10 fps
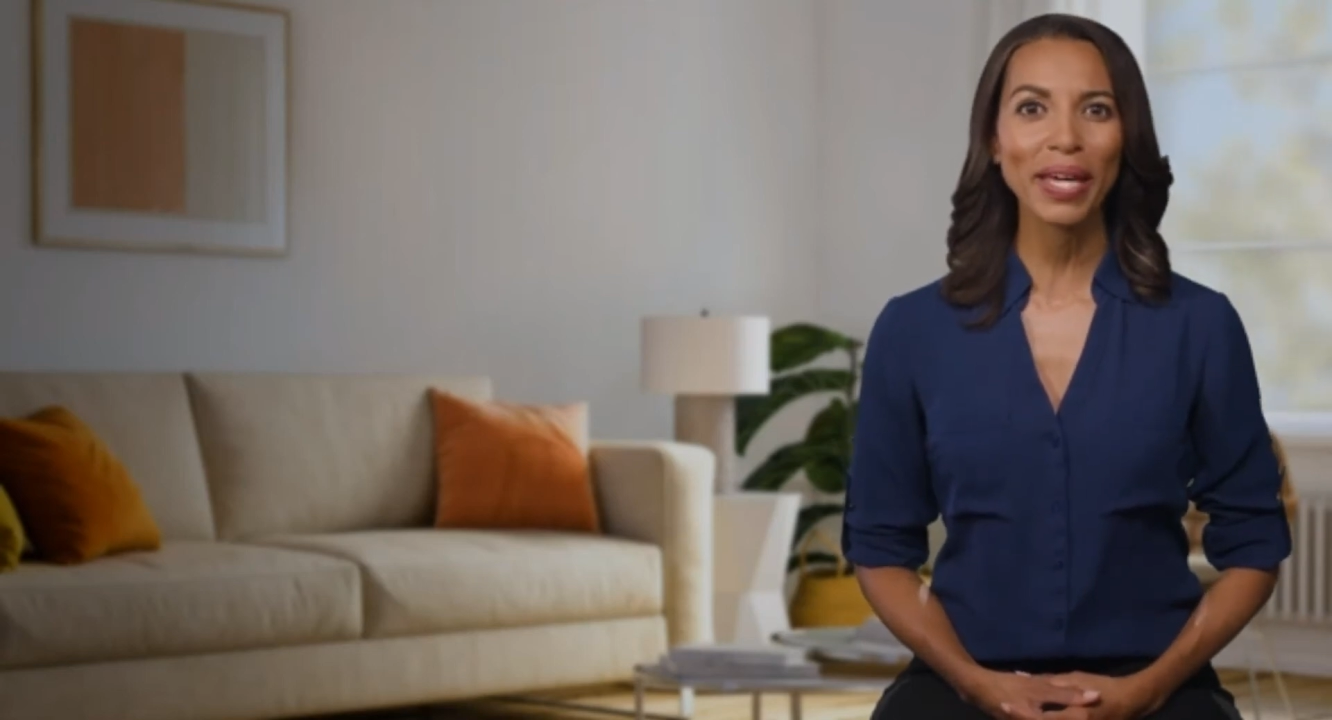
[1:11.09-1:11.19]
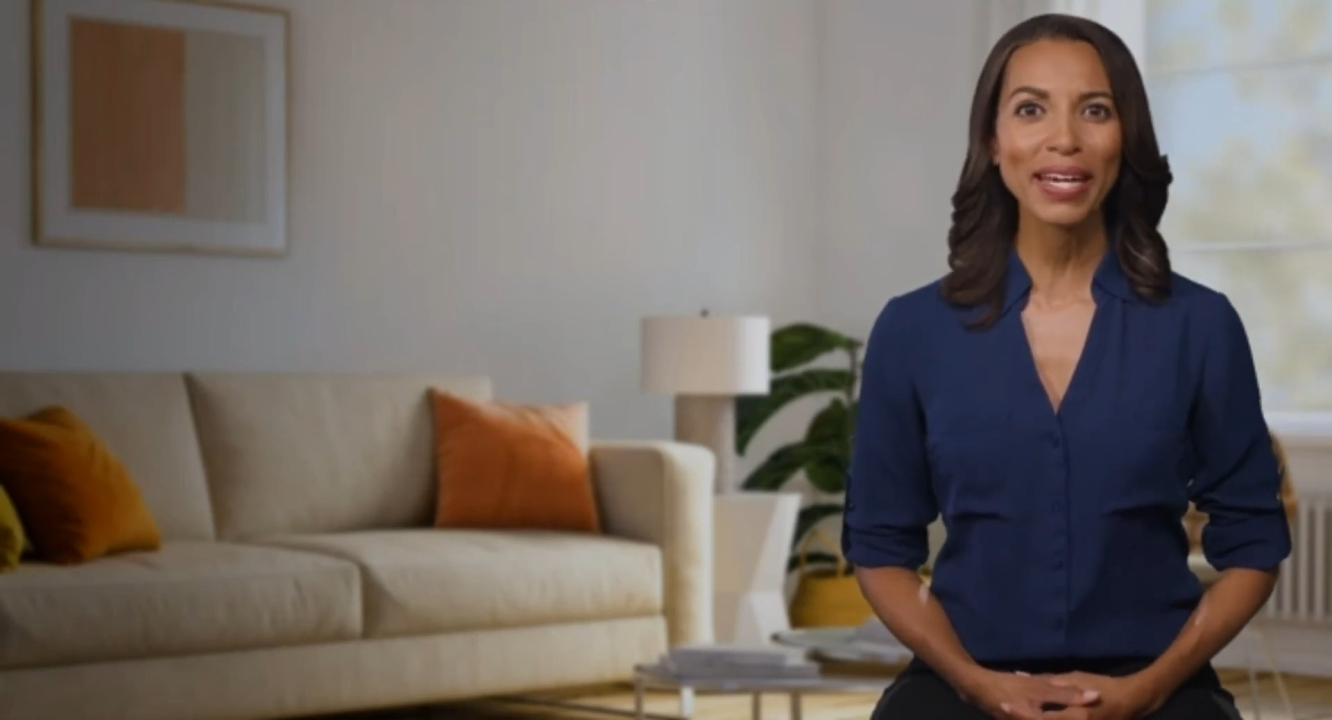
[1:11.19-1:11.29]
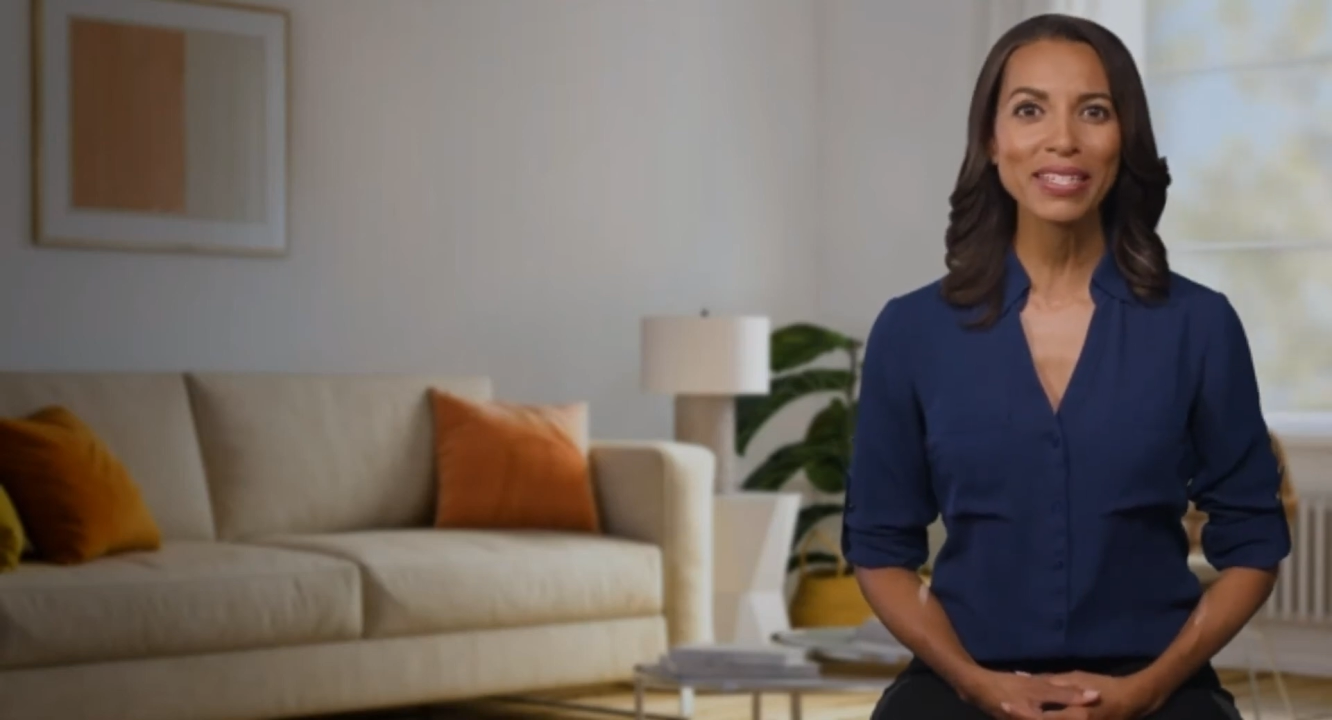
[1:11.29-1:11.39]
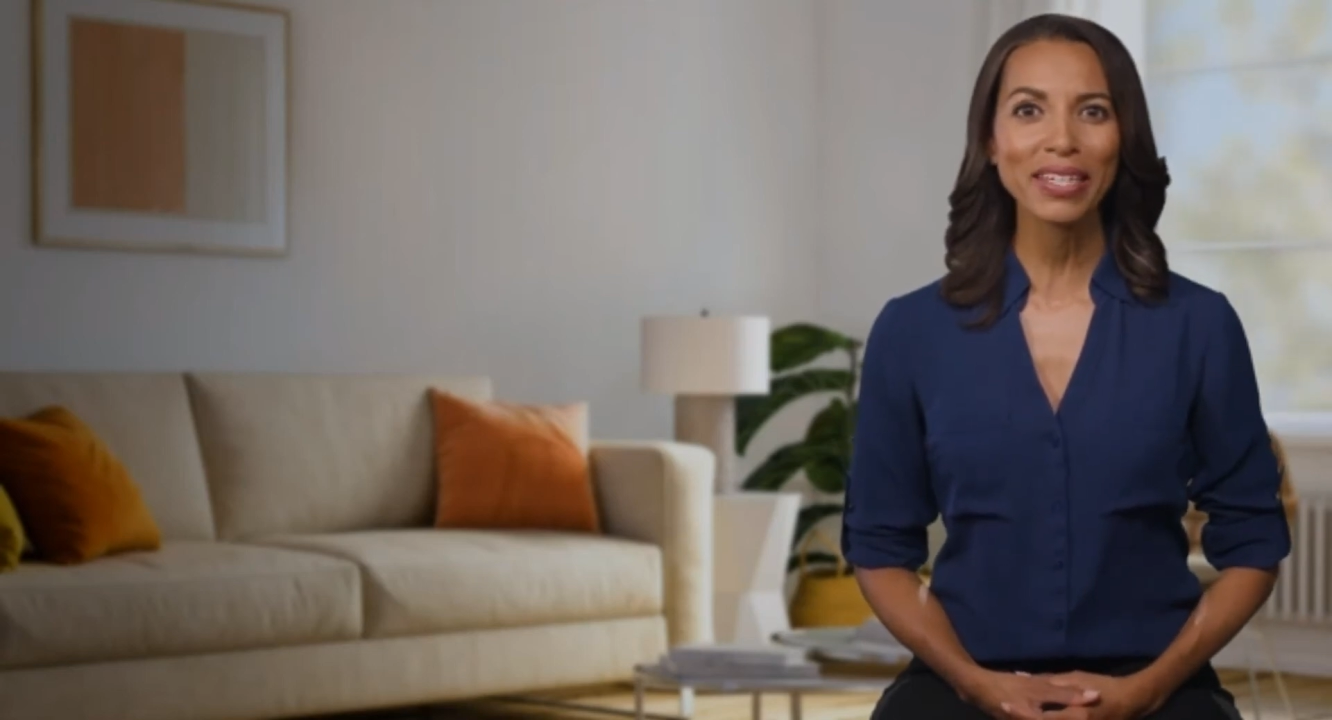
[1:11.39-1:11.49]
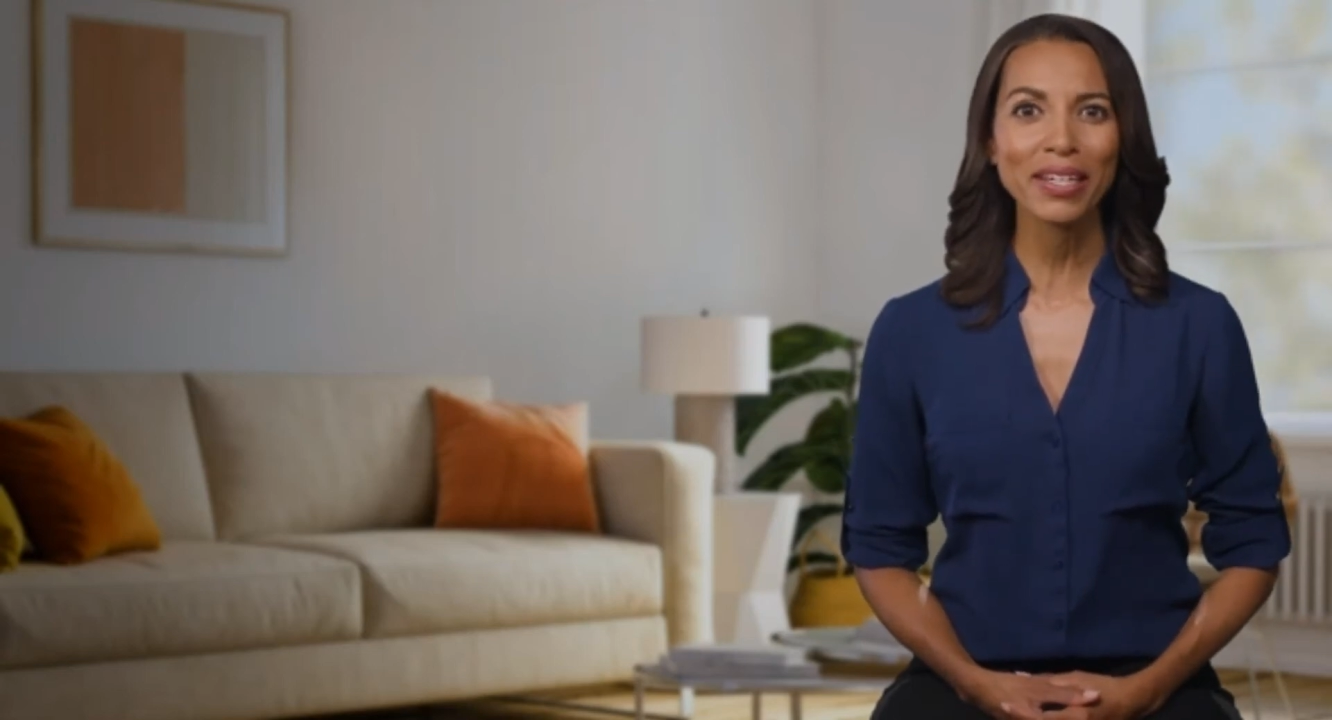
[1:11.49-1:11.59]

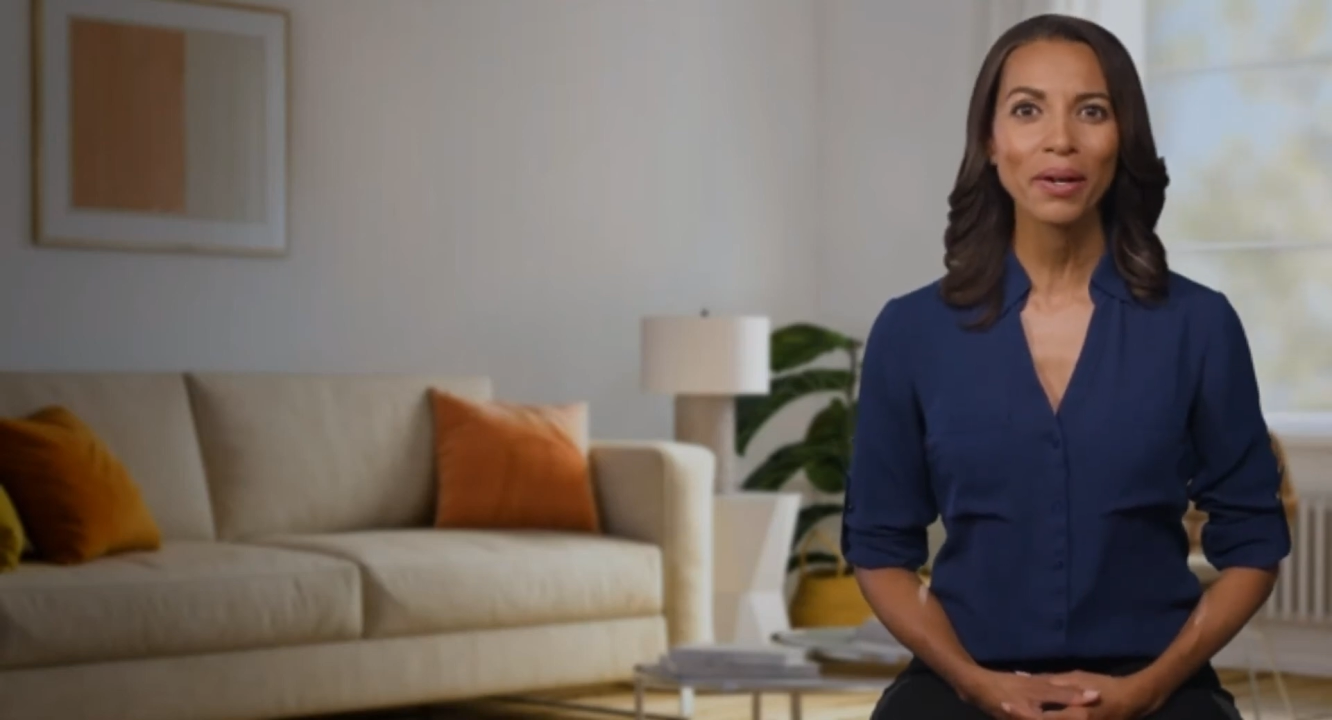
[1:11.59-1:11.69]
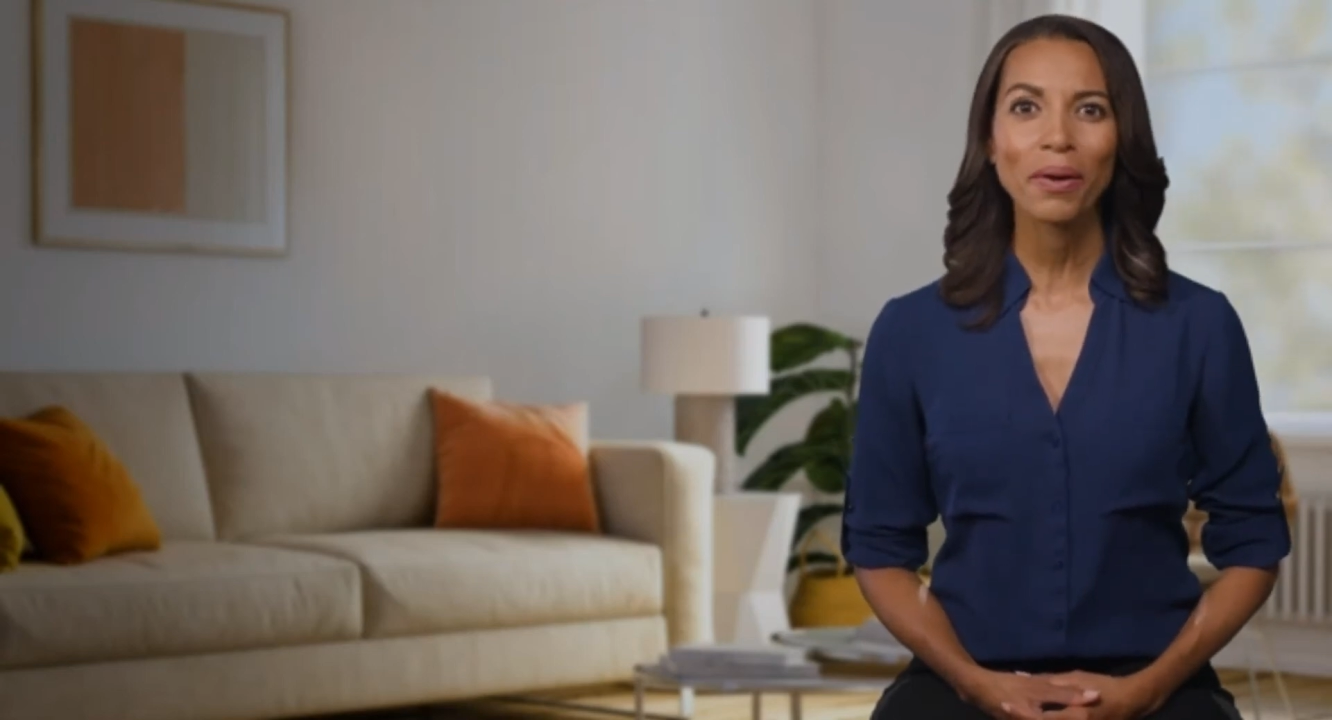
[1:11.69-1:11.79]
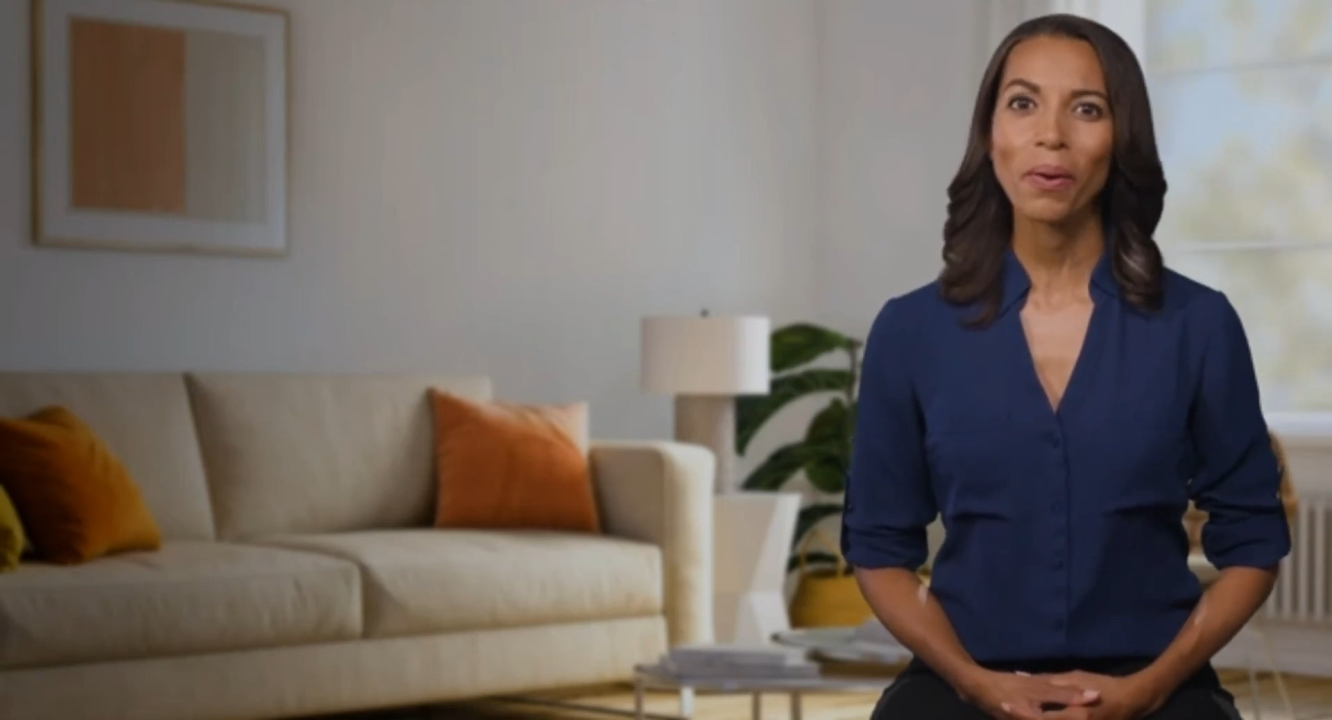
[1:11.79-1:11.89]
landing